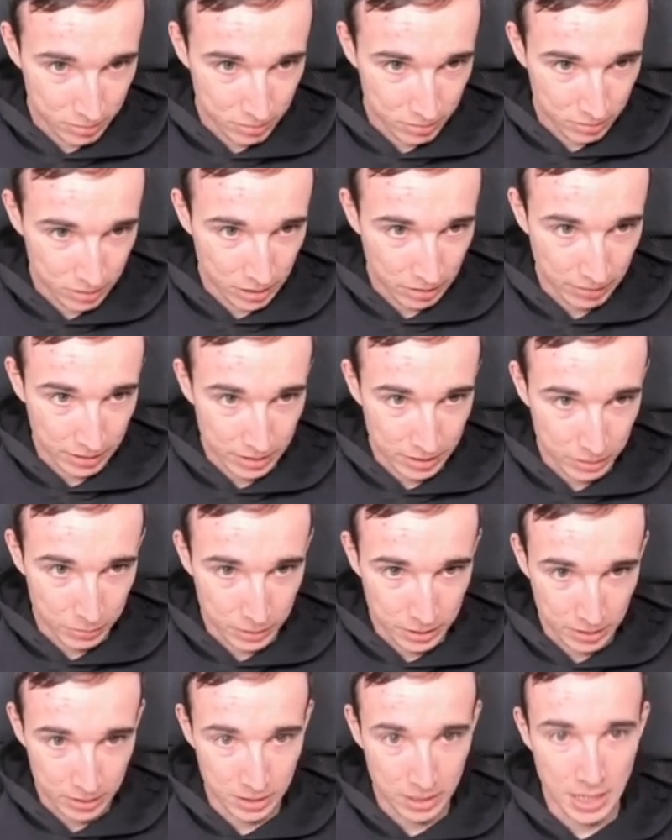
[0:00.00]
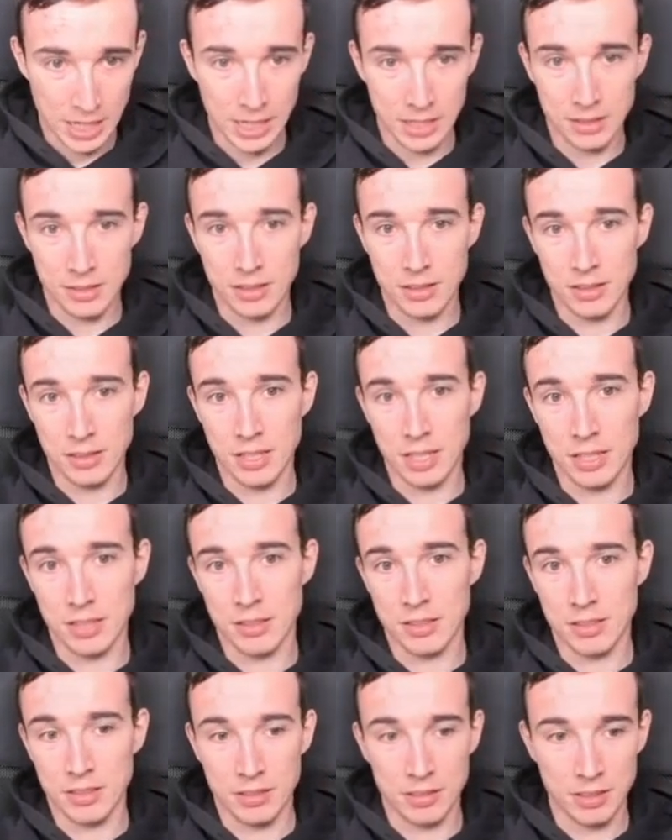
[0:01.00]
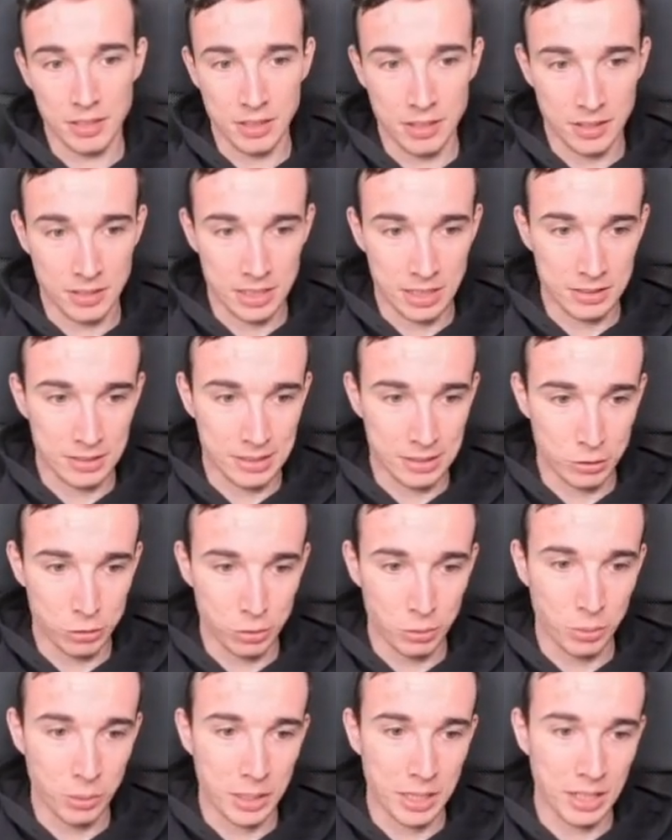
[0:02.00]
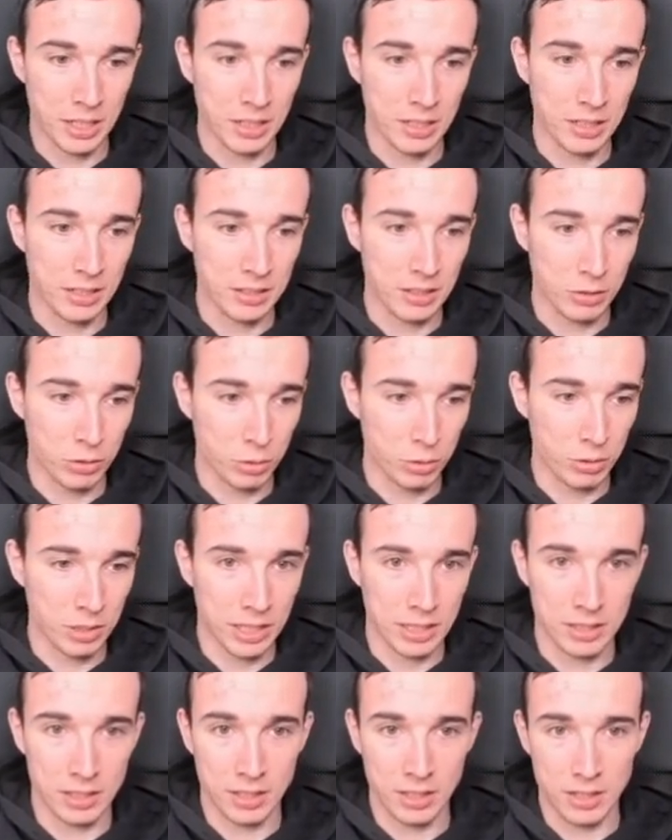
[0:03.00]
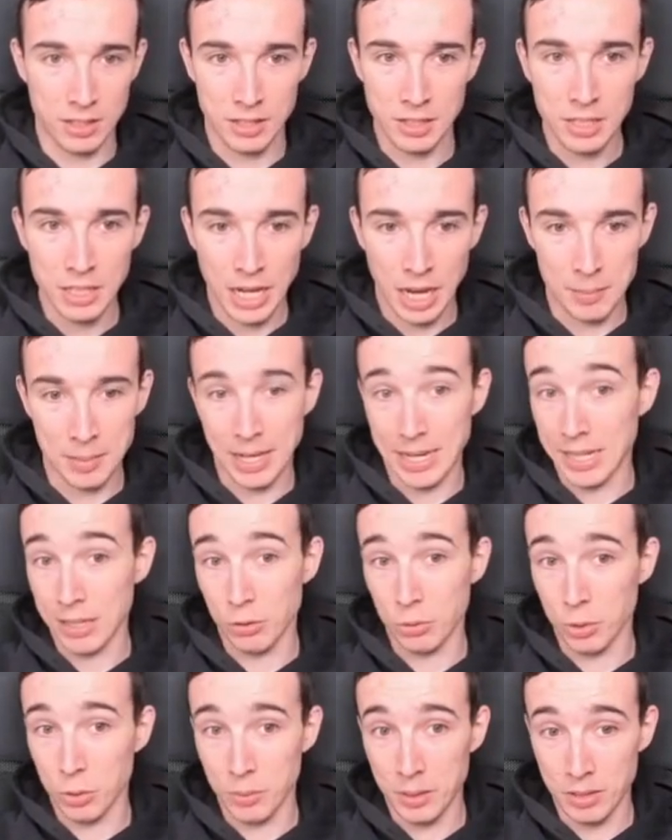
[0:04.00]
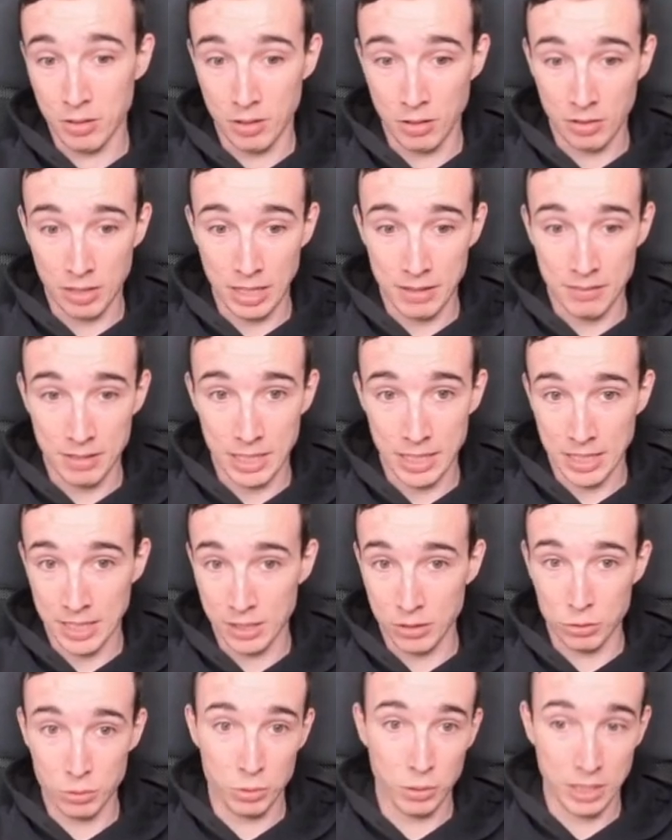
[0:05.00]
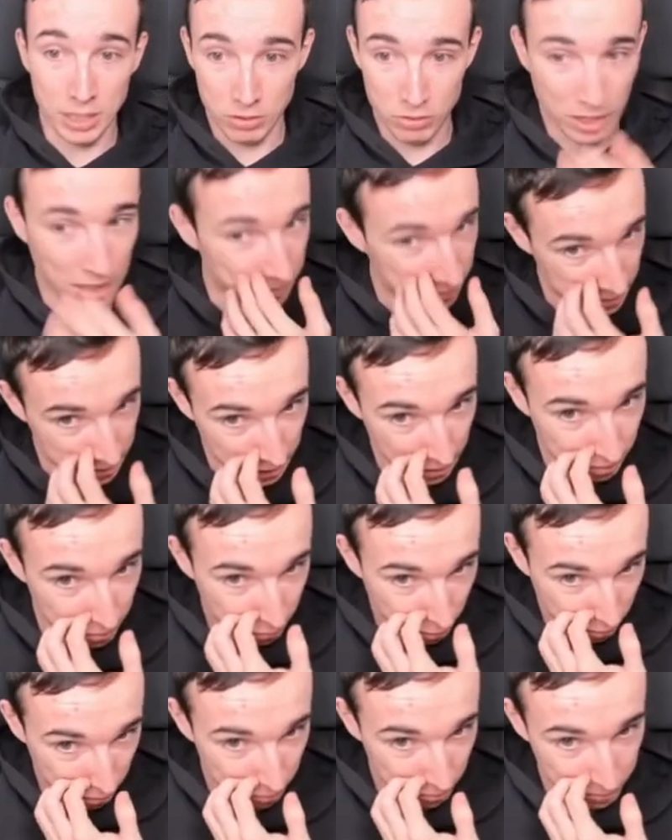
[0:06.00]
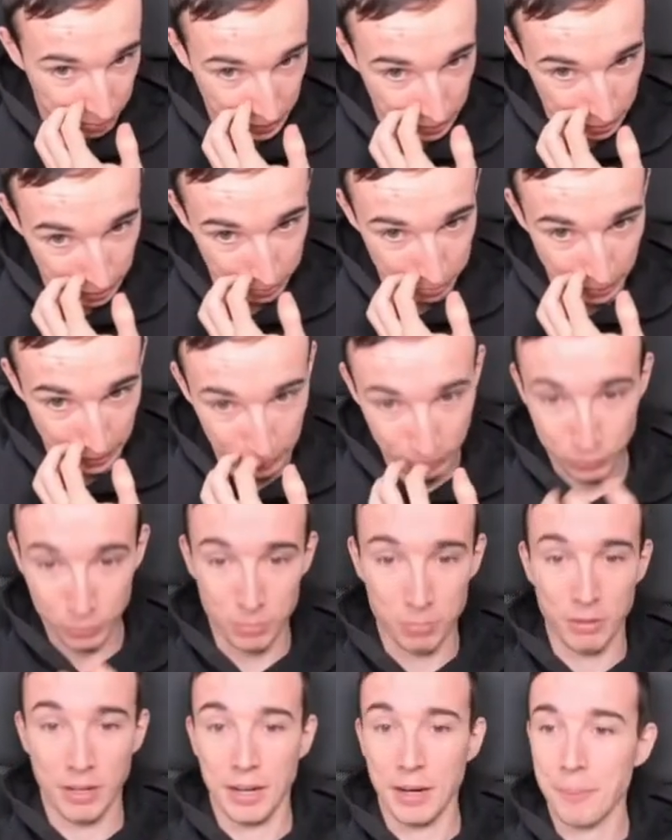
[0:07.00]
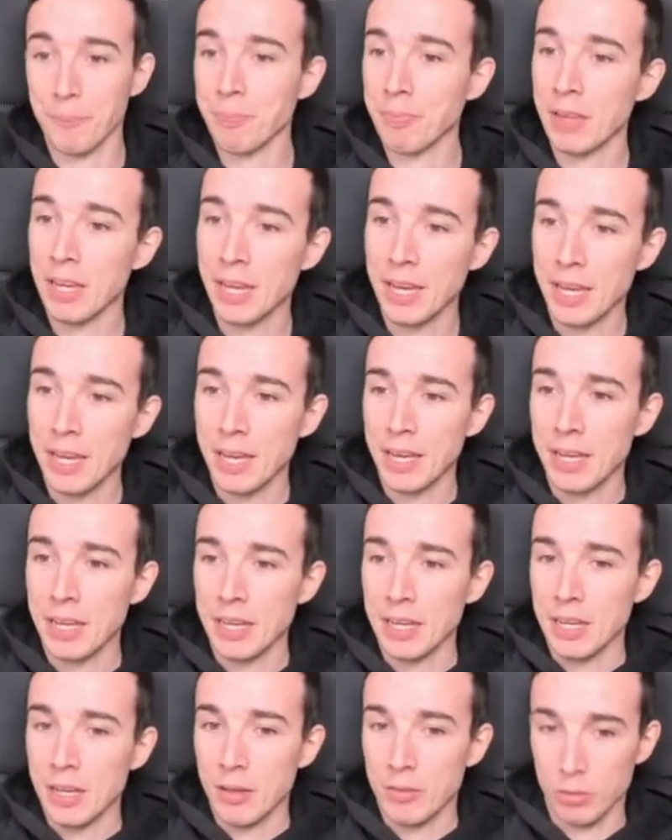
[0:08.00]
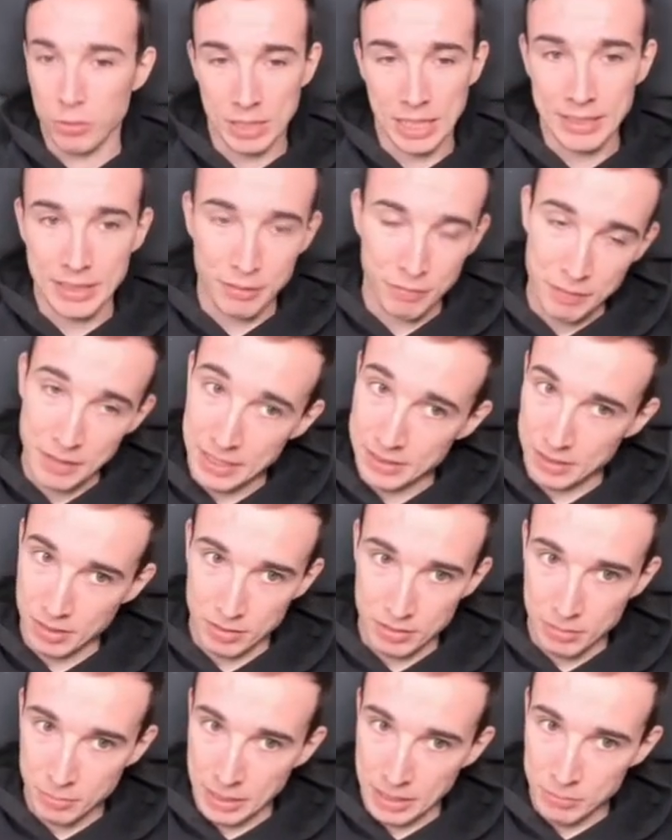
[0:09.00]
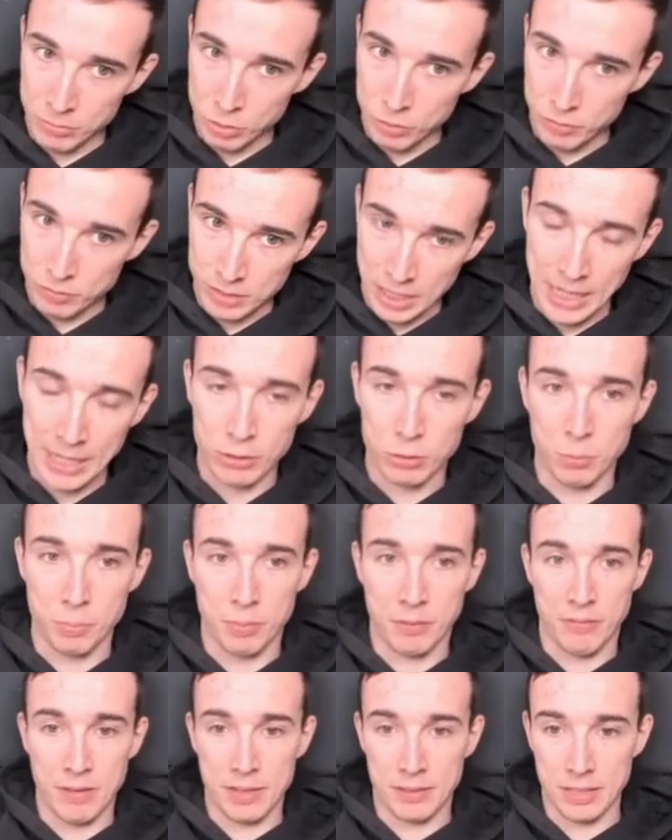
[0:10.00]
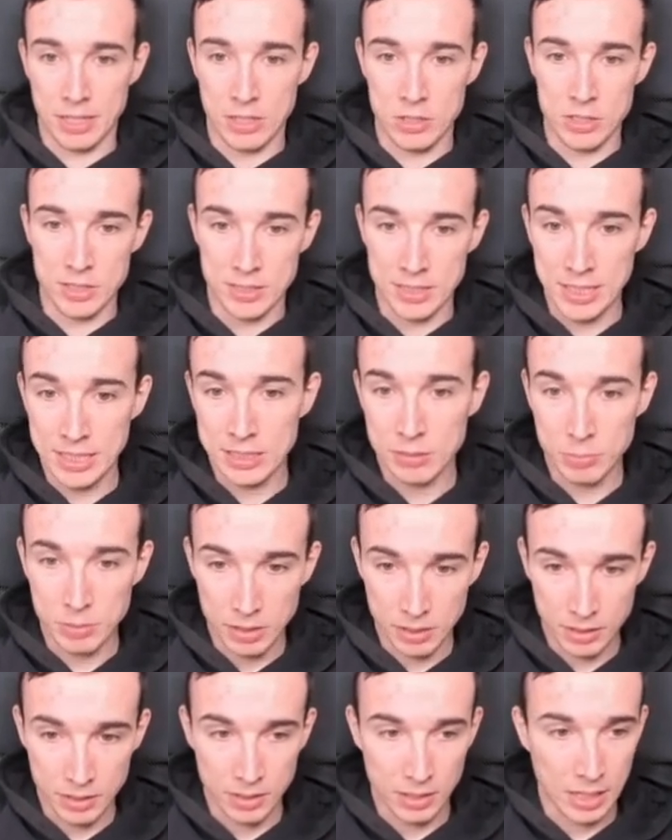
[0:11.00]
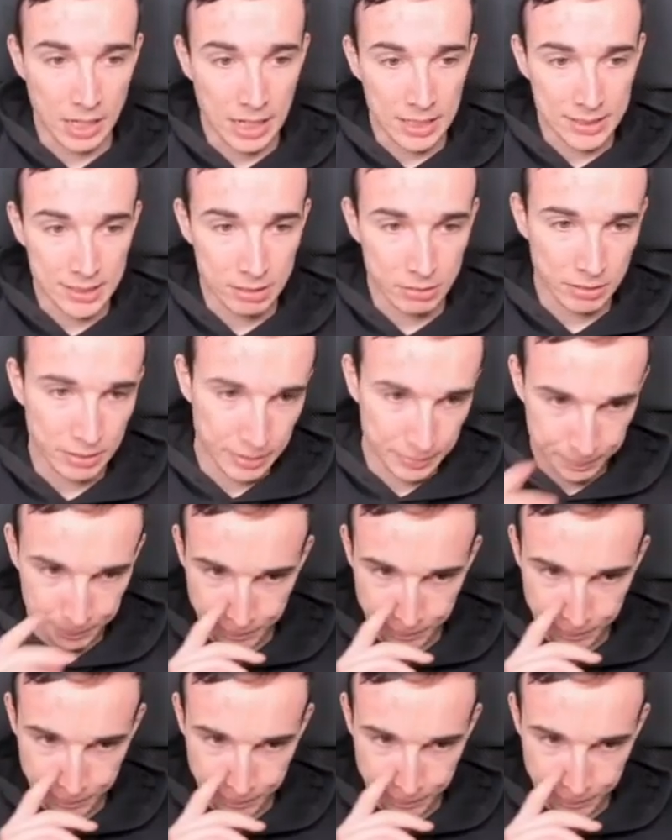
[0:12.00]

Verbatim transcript: Yeah, like queen d8, knight here, knight c2, king d2, knight here. I mean, I can do queen g7, I can do rook h7. This looks pretty bad for black. So Knight f8 is the main move, trying to prevent knight g6, but here castles,